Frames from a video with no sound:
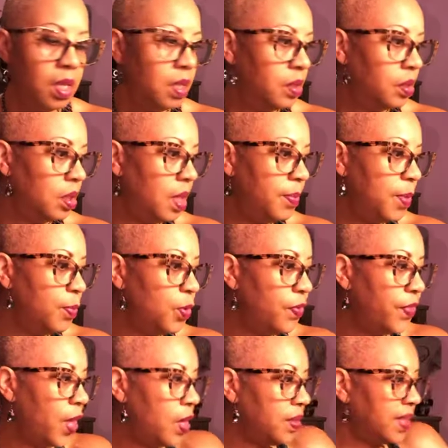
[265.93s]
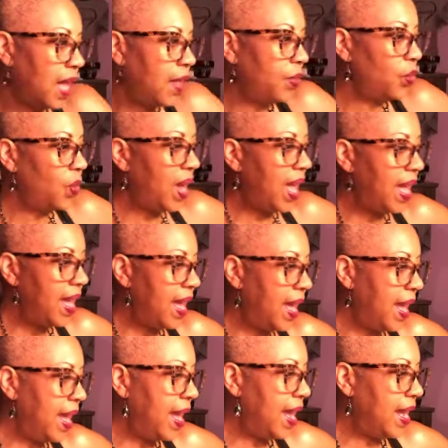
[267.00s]
So let me move those out of the way.
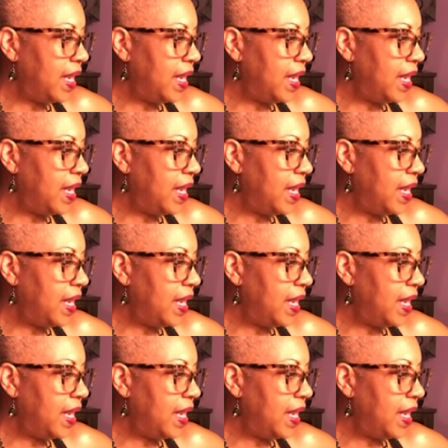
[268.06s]
And